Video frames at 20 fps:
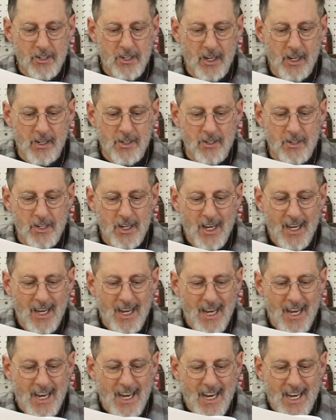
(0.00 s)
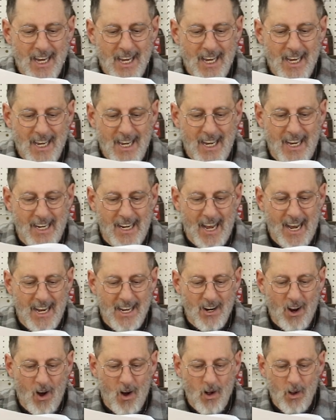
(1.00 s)
says, "It
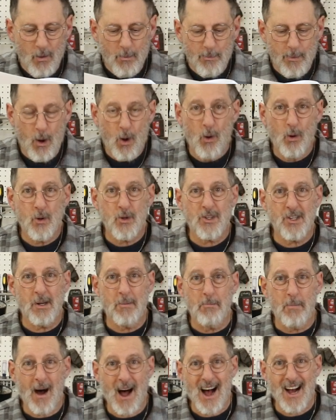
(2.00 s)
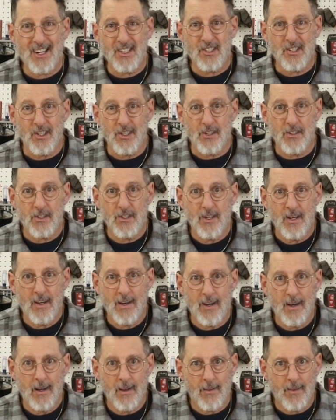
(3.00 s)
ain't all bowls and boxes."
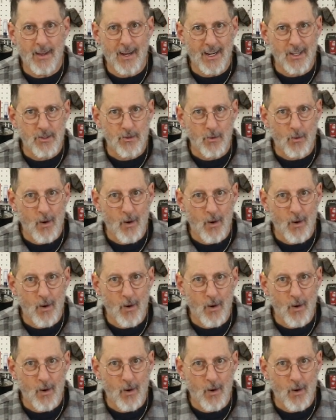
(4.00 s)
That's